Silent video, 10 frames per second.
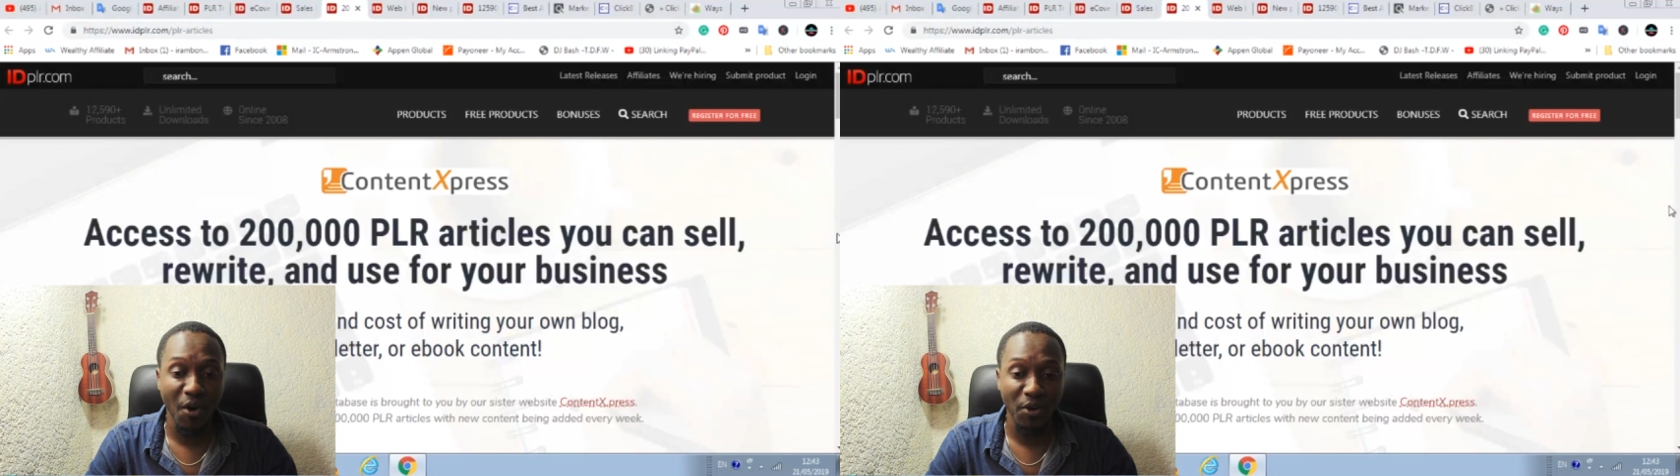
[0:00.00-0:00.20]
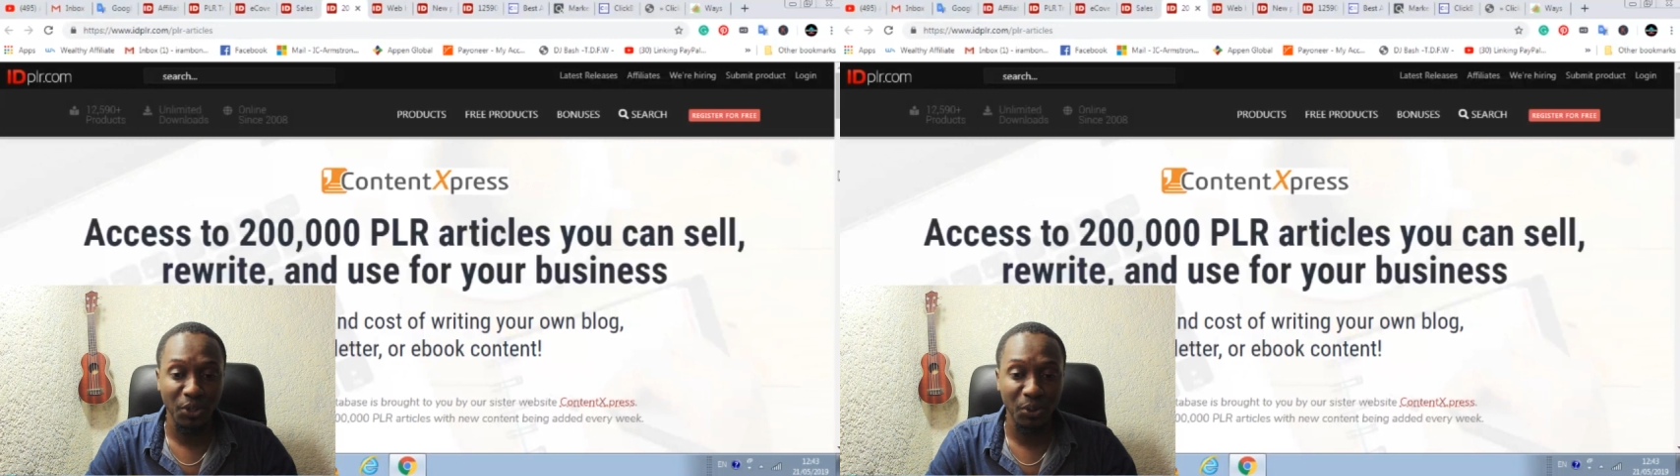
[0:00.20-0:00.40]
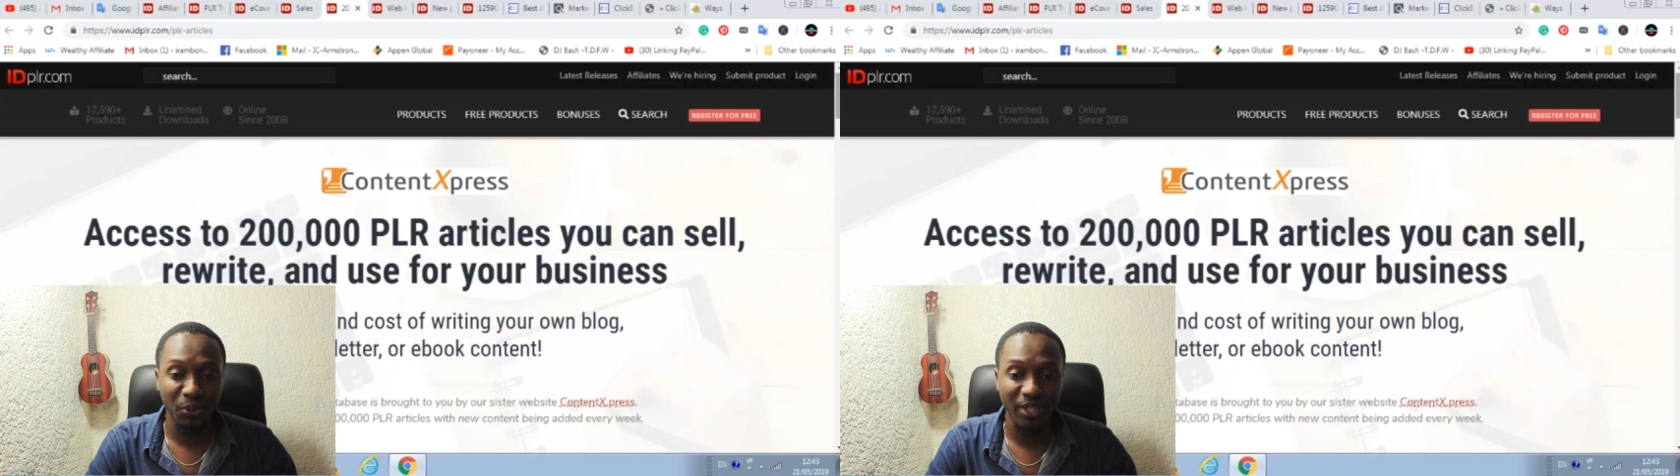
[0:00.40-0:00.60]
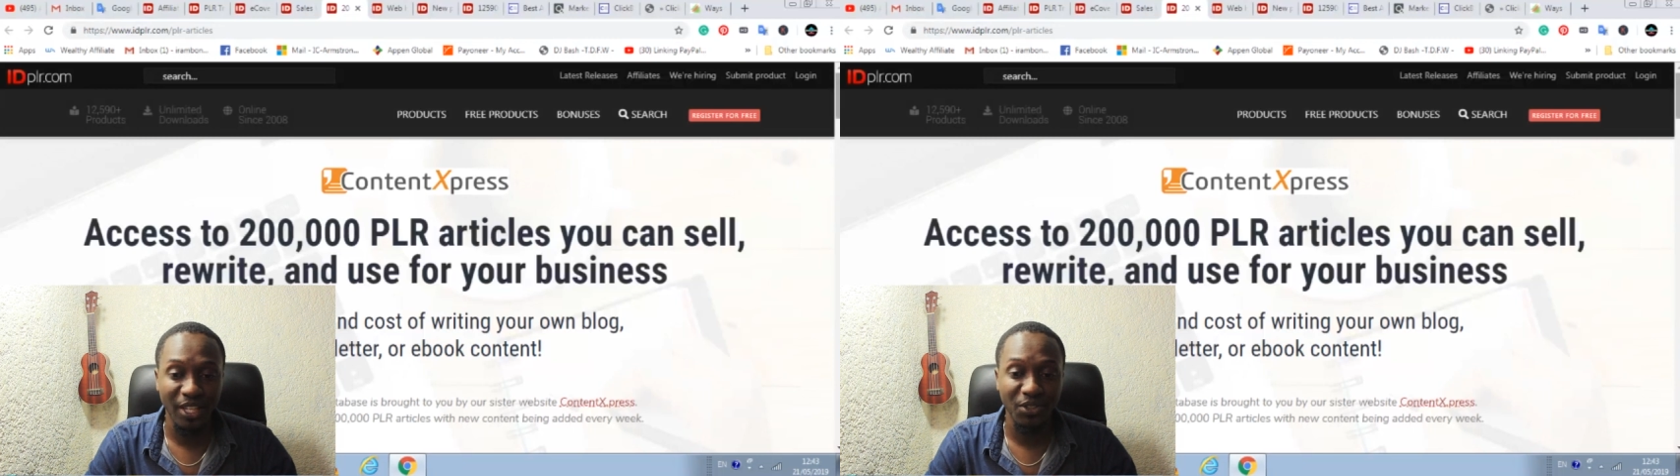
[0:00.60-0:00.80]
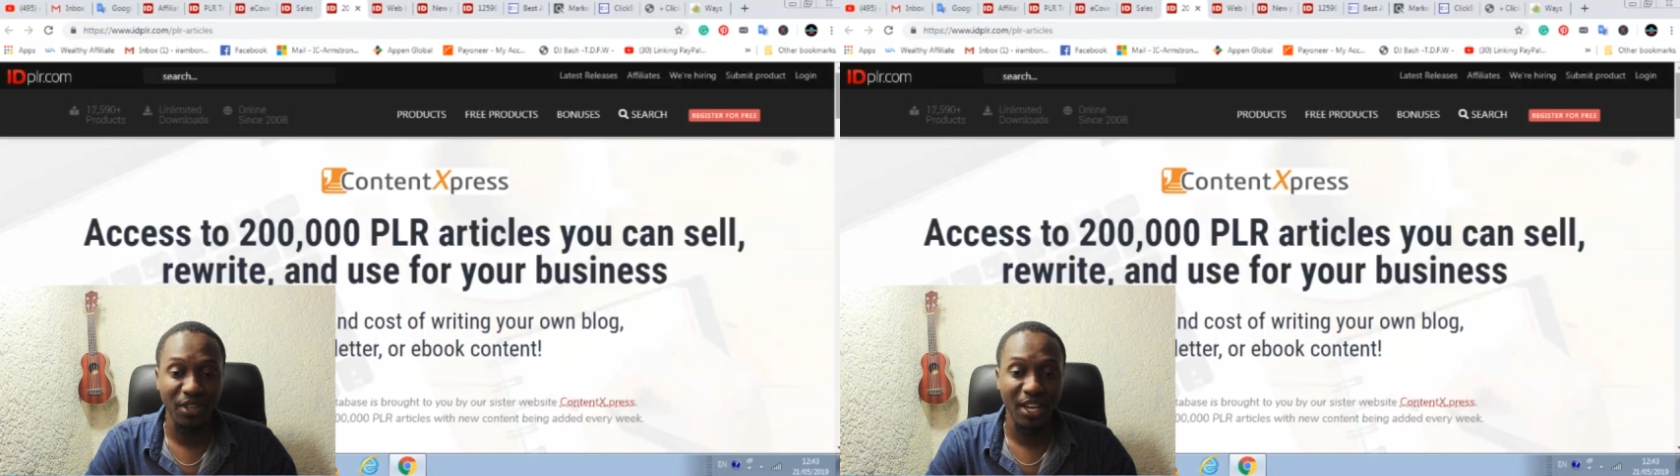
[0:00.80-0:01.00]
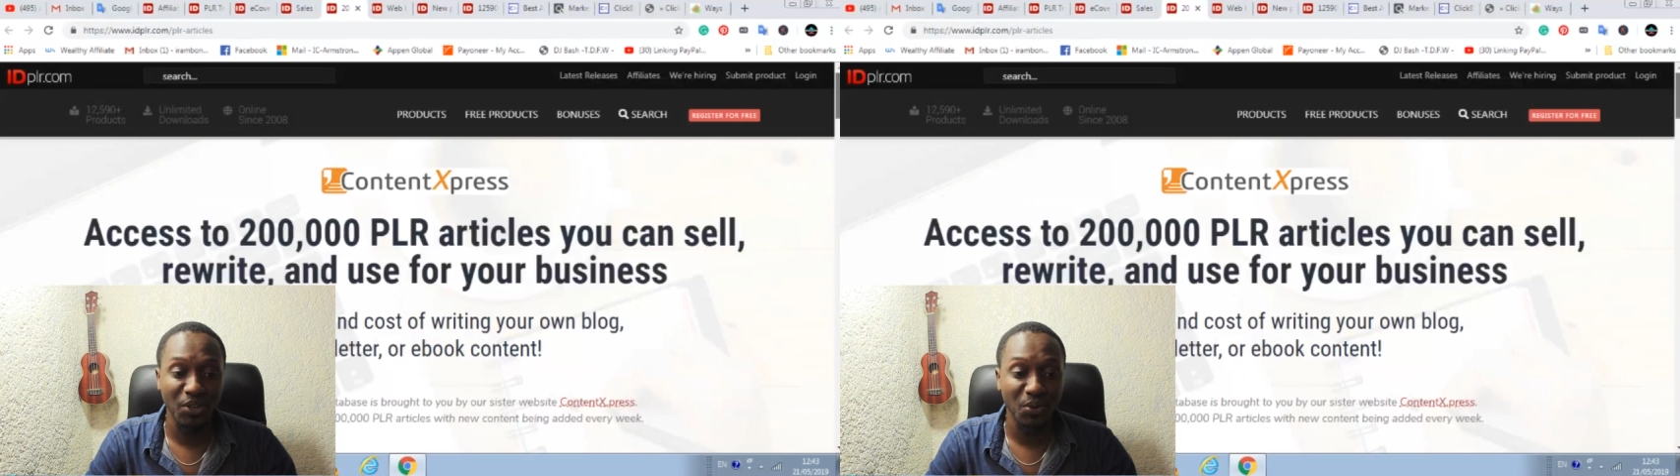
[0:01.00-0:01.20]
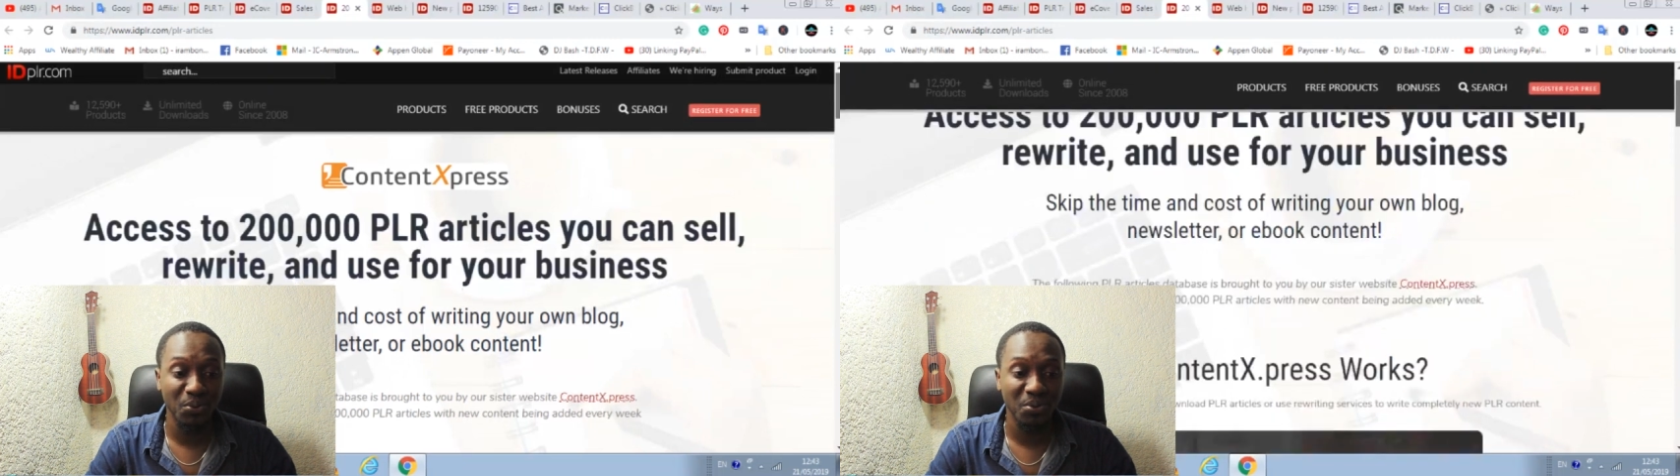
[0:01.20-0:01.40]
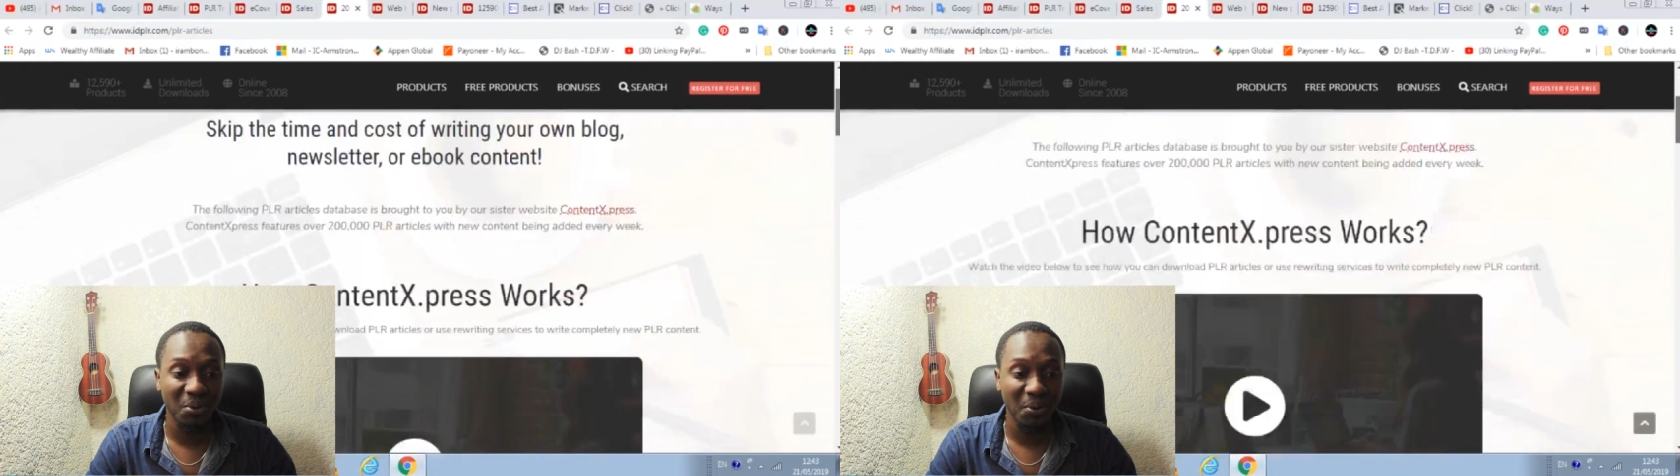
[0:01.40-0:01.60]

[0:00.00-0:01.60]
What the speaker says: articles that you can use